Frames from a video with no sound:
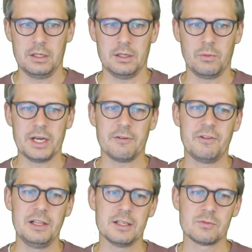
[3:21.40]
When I
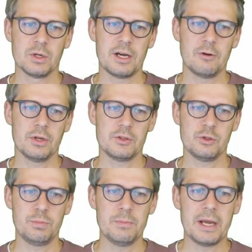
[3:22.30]
fill this one out, it
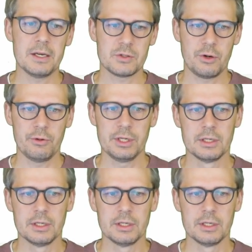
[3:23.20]
should be mandatory.